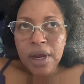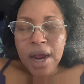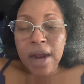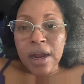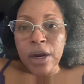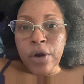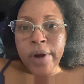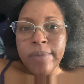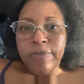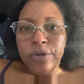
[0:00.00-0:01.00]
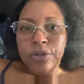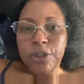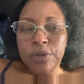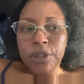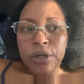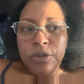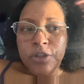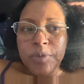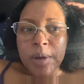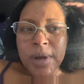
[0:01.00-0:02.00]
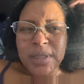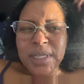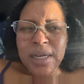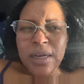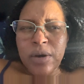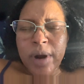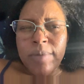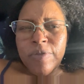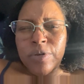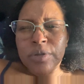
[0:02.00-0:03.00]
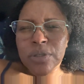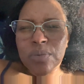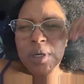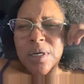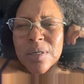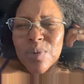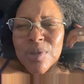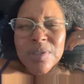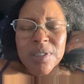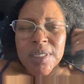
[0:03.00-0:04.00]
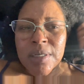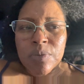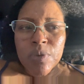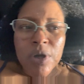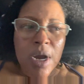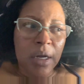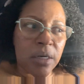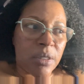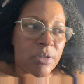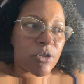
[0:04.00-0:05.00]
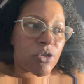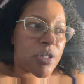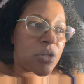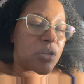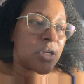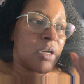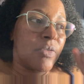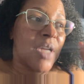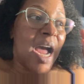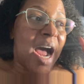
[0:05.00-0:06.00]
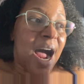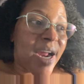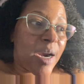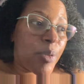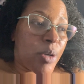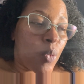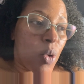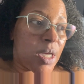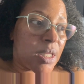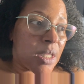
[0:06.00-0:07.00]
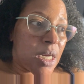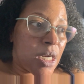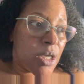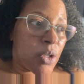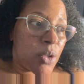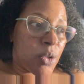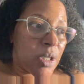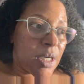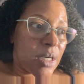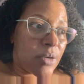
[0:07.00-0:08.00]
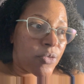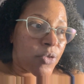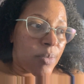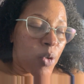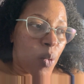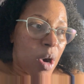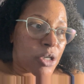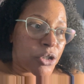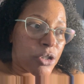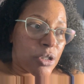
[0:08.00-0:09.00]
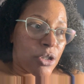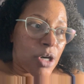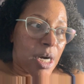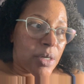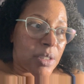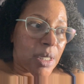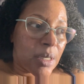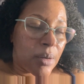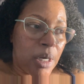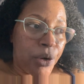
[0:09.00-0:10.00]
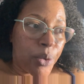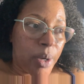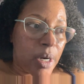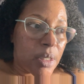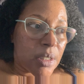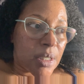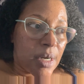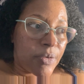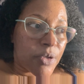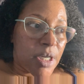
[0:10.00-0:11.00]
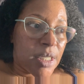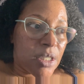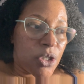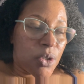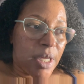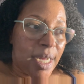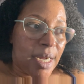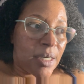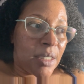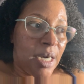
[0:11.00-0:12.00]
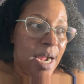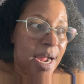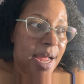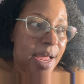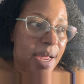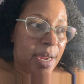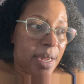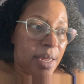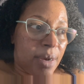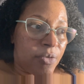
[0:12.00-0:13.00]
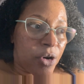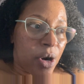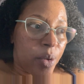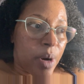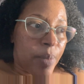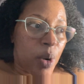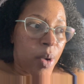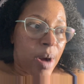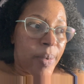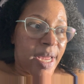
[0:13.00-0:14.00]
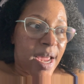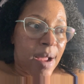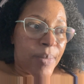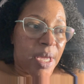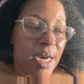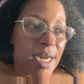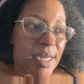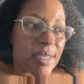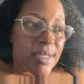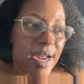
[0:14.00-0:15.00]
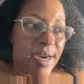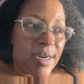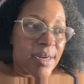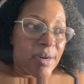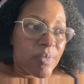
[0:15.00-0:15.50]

I got grapefruit too with the groceries. Maybe I'll take a grapefruit to work. We'll see. We're not gonna stress ourselves. I gotta put one load from the washer to the dryer. It's like underwear and stuff. So I need to do that and figure out what I'm gonna wear. But yeah, I'm getting excited.